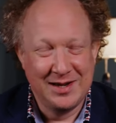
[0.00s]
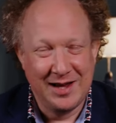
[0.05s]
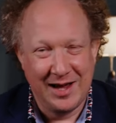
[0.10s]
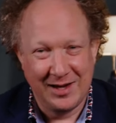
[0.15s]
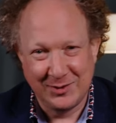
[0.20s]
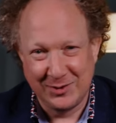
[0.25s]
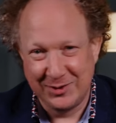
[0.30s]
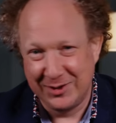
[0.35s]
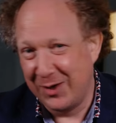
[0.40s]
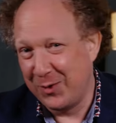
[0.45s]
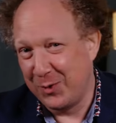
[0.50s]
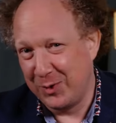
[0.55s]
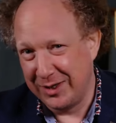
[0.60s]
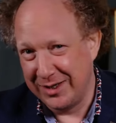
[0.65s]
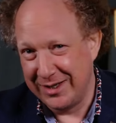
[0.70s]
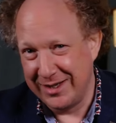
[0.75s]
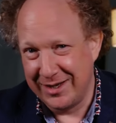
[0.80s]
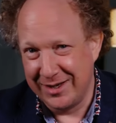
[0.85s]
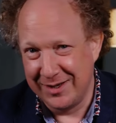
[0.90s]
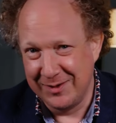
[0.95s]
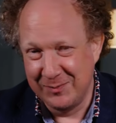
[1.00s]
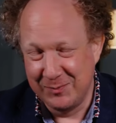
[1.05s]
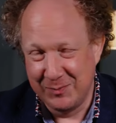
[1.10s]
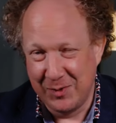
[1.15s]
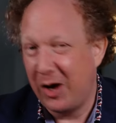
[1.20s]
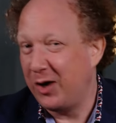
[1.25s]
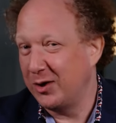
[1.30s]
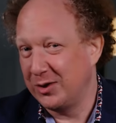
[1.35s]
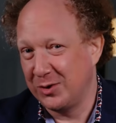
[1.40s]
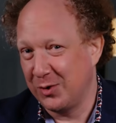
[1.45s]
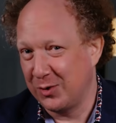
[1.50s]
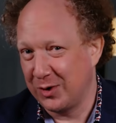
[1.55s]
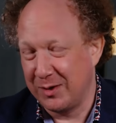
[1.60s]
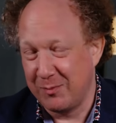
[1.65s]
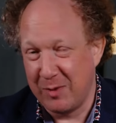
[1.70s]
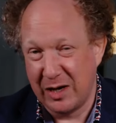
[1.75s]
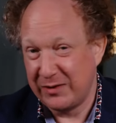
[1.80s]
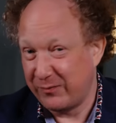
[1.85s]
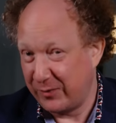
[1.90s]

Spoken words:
at a lower league ice hockey match,